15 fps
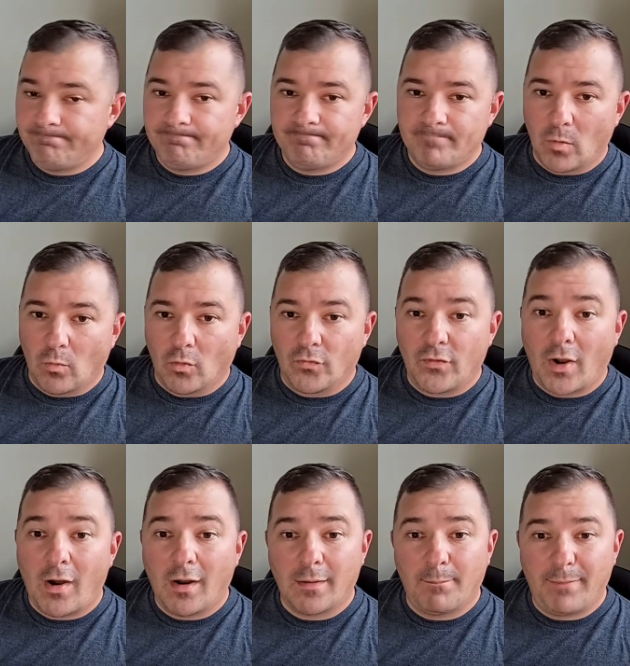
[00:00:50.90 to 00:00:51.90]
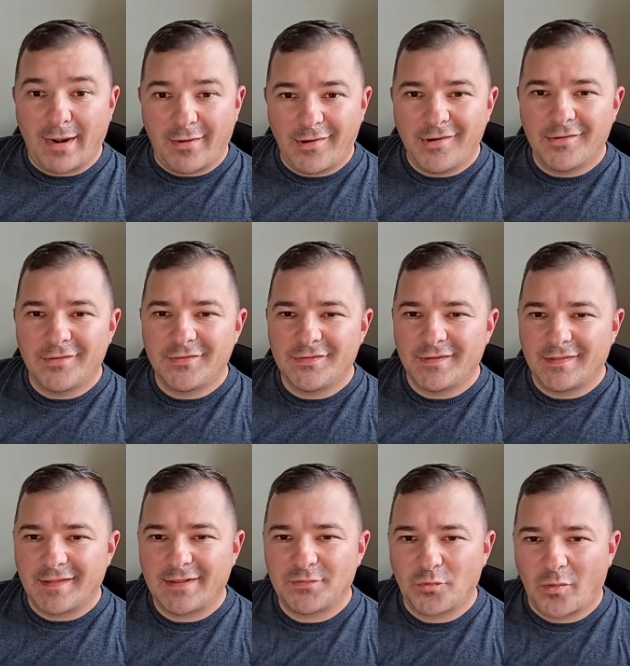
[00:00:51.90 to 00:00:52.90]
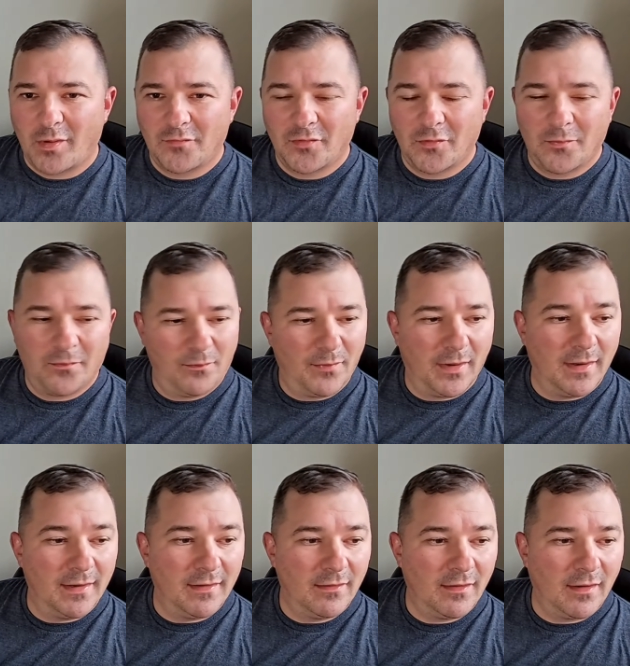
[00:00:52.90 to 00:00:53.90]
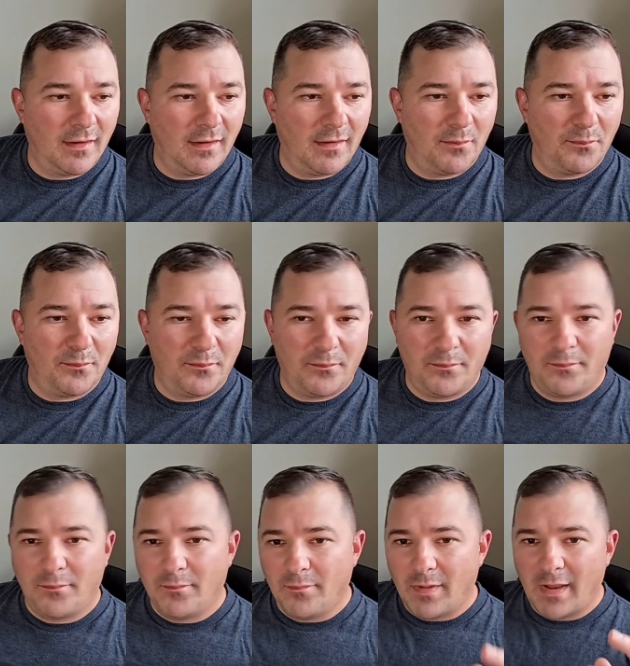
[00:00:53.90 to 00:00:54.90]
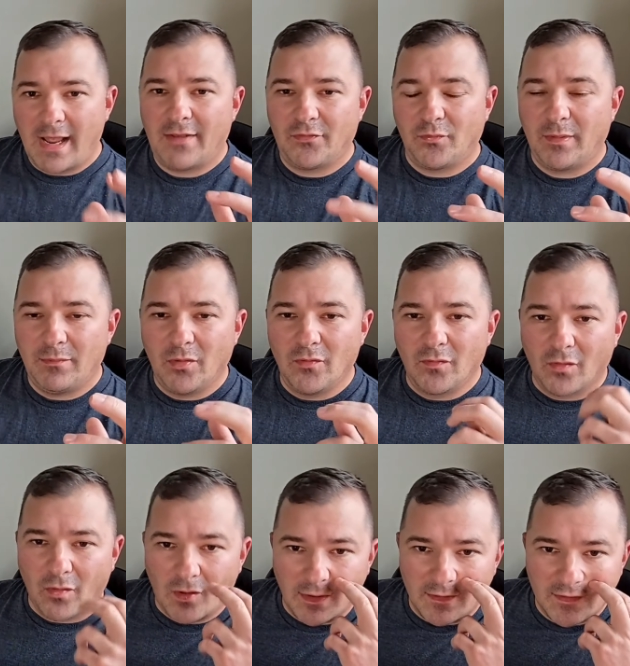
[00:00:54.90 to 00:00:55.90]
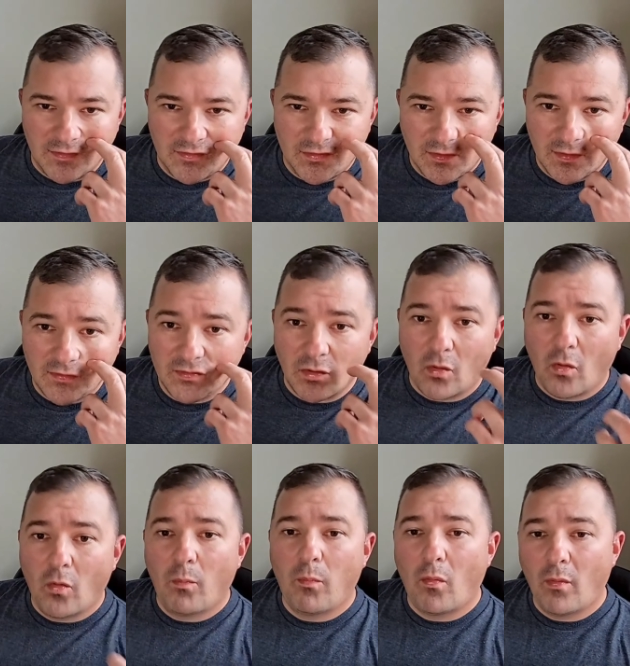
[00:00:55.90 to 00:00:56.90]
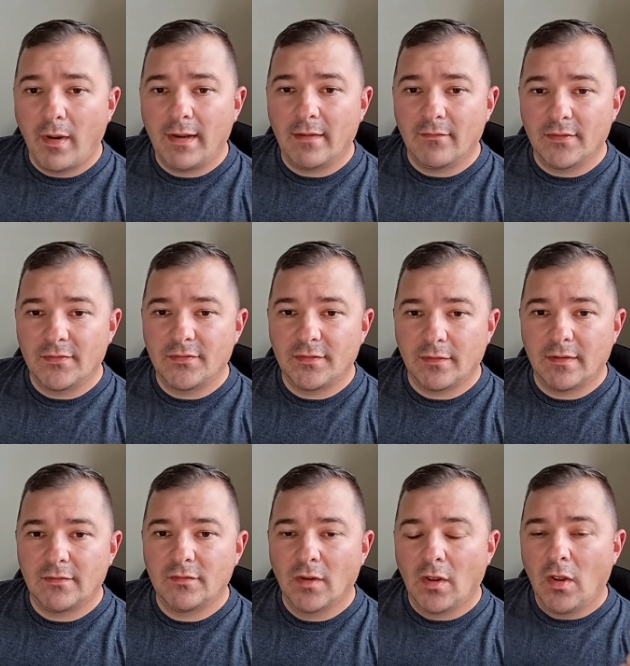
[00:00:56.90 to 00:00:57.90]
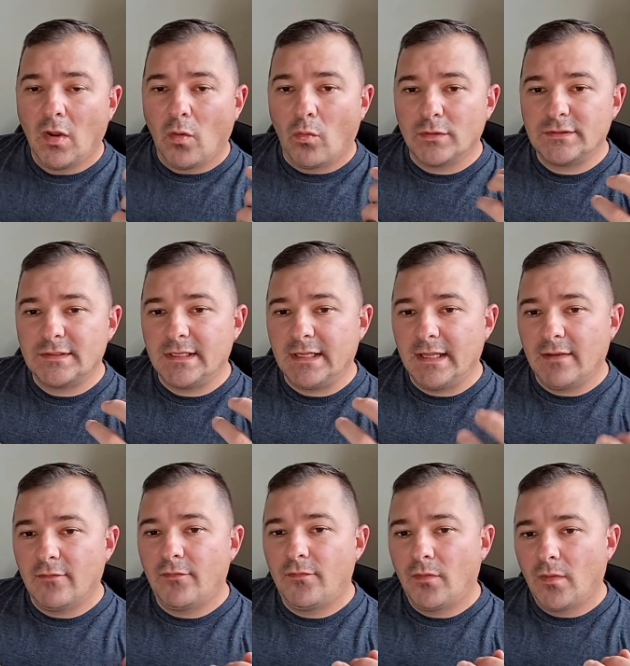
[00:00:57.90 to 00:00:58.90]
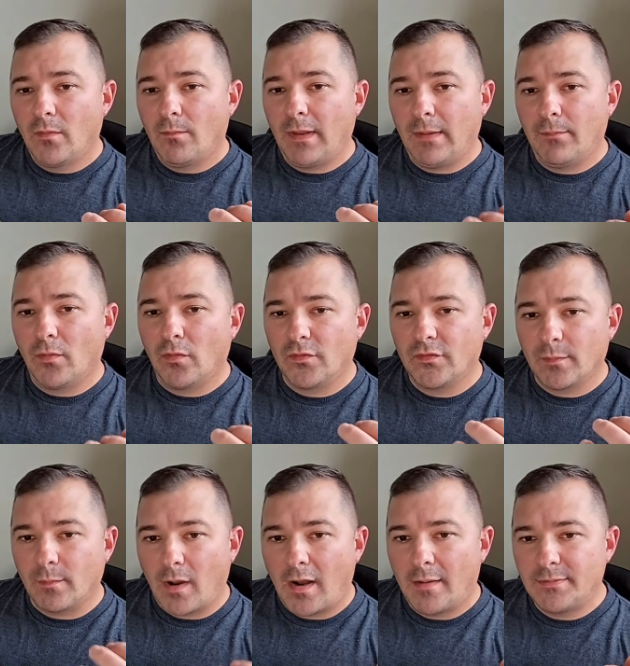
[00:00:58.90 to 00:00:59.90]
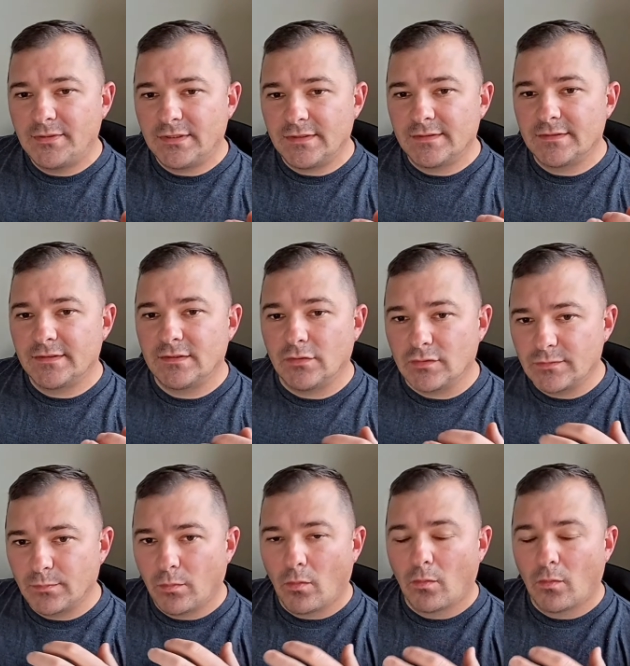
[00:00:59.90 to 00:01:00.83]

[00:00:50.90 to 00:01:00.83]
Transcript: We'll talk barriers, and that's one of them, but as we move along in this series, the whole point of this series was to give people some options, to explore